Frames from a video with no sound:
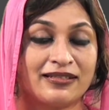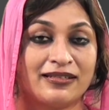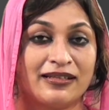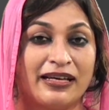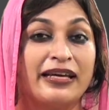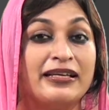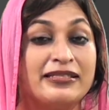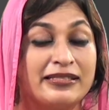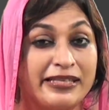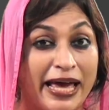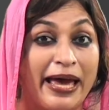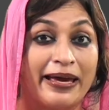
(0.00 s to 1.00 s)
he is
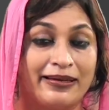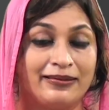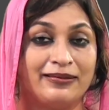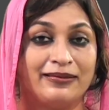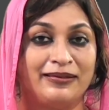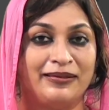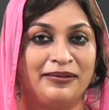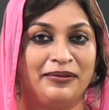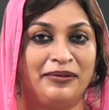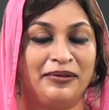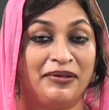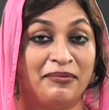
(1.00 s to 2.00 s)
sad
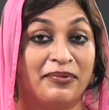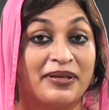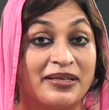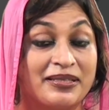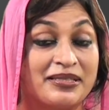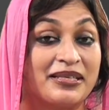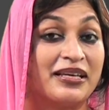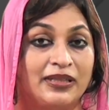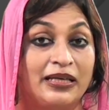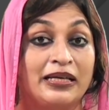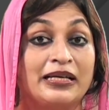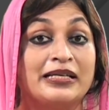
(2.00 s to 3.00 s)
because
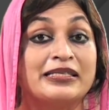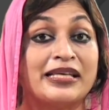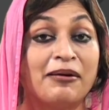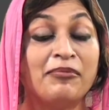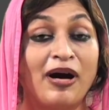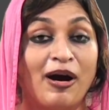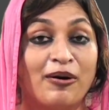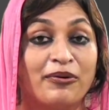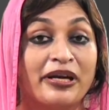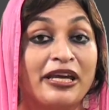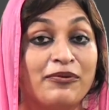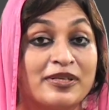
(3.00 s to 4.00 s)
somehow
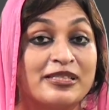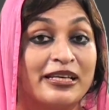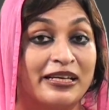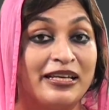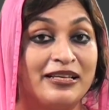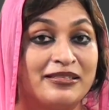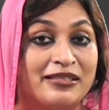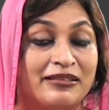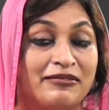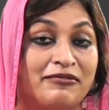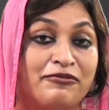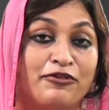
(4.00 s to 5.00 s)
he was the
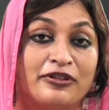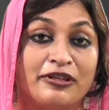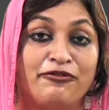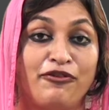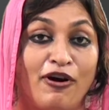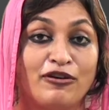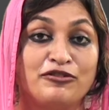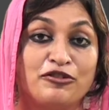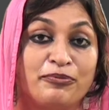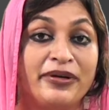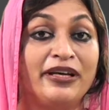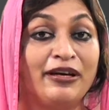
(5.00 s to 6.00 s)
reason for the fawn to
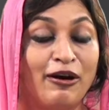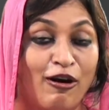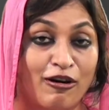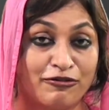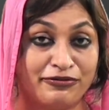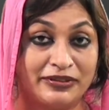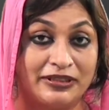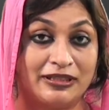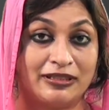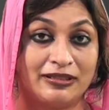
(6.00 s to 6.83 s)
be orphaned.